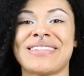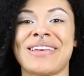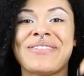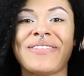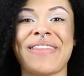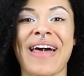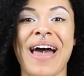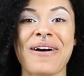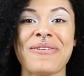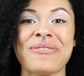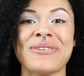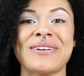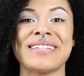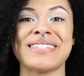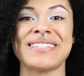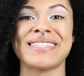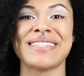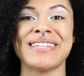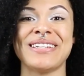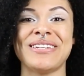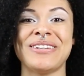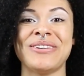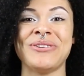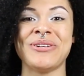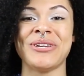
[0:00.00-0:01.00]
so that was
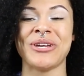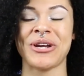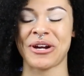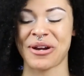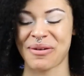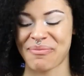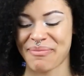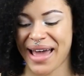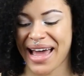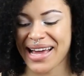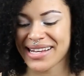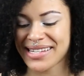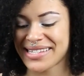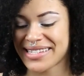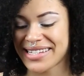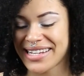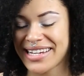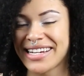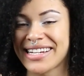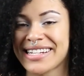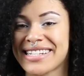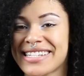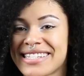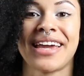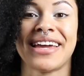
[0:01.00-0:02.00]
the new
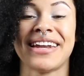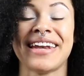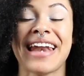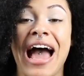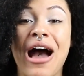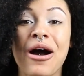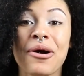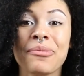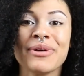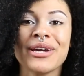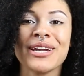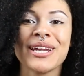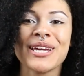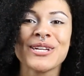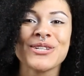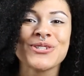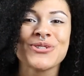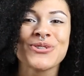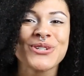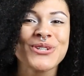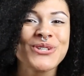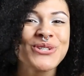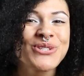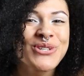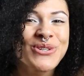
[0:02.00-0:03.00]
Urimastix, and now I'm gonna
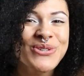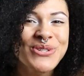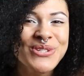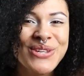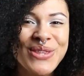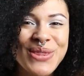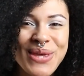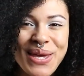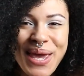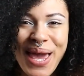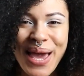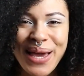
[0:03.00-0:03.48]
introduce you to the